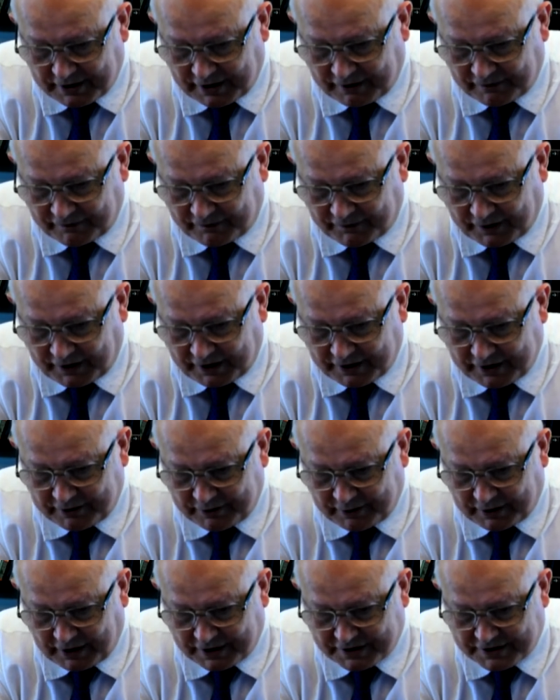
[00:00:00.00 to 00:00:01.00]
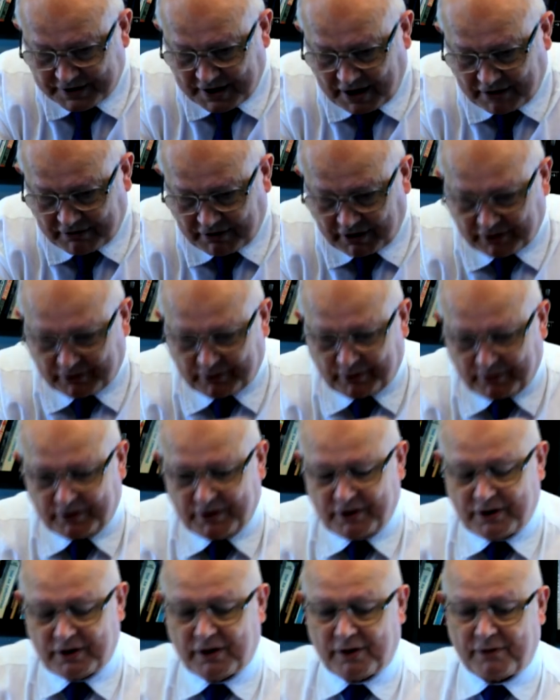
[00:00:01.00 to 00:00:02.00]
And finally, you get terra, or
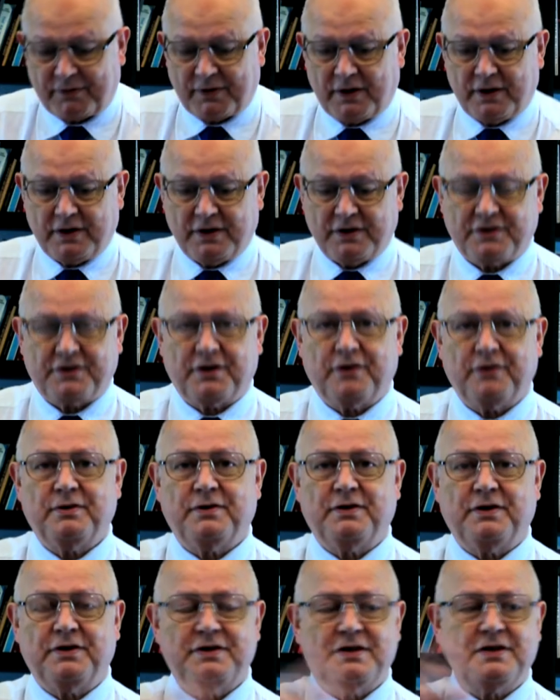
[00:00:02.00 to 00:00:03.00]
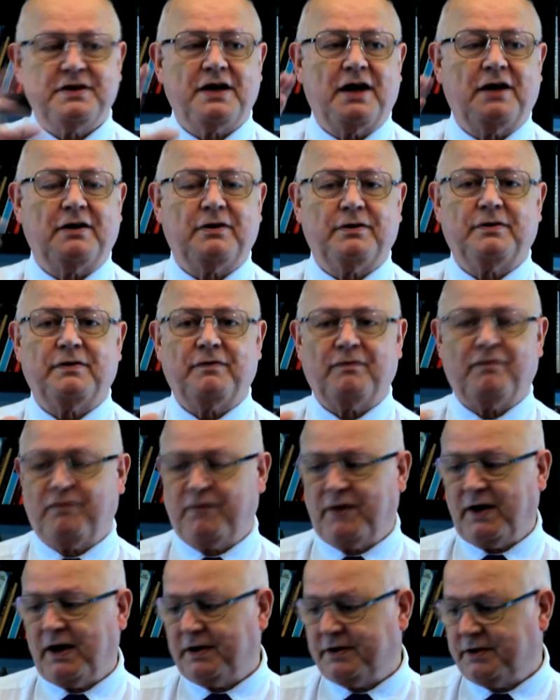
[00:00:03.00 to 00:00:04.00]
earth. So this is how
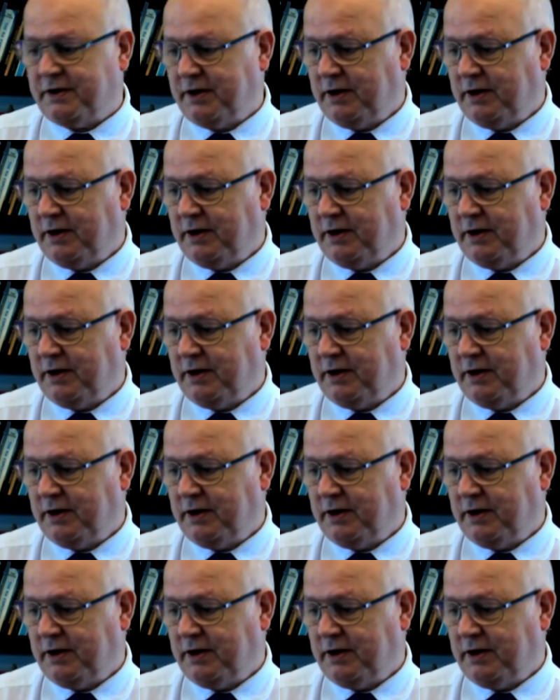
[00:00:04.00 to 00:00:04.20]
Fludd